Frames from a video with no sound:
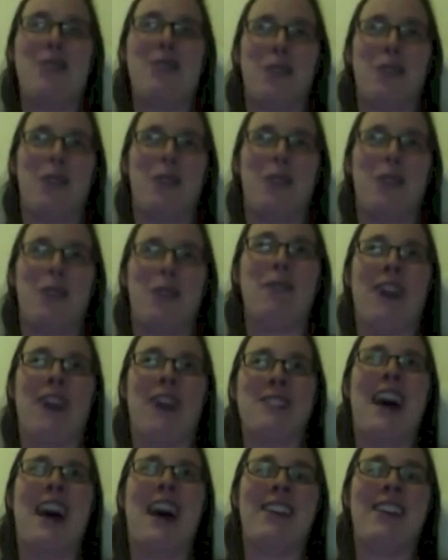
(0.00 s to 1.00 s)
formed around
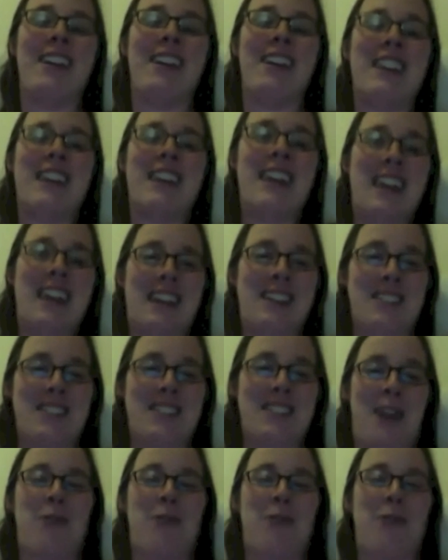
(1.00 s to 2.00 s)
Saturn, and it's
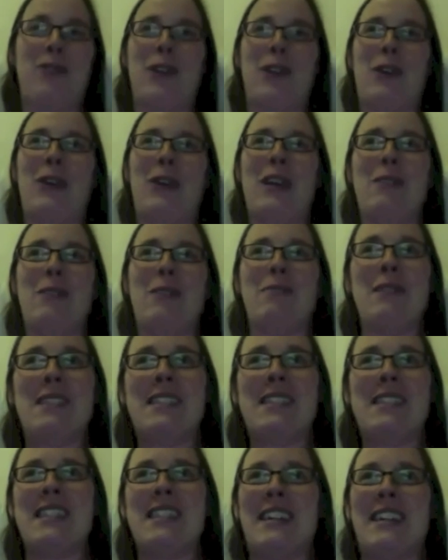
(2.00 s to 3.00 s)
not free floating. But
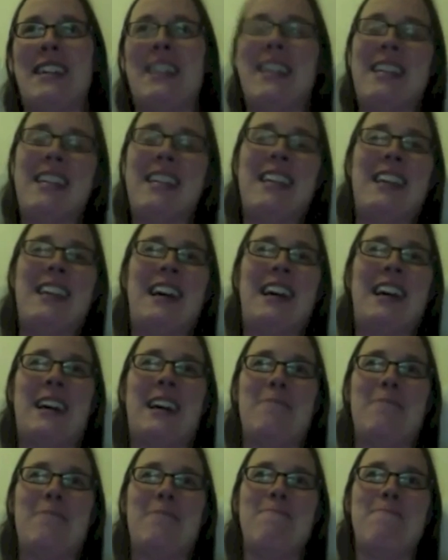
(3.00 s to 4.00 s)
still,
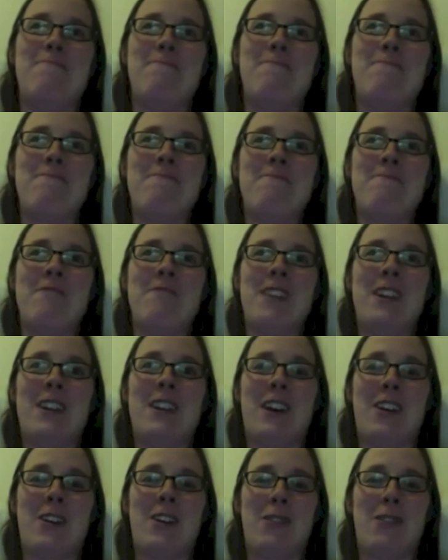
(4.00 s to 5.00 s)
um, you
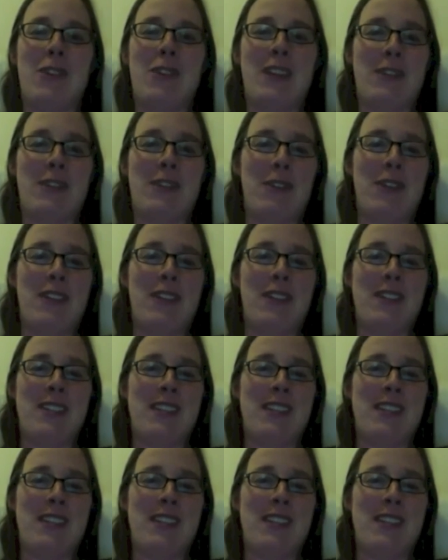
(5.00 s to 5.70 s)
know, if you if you didn't see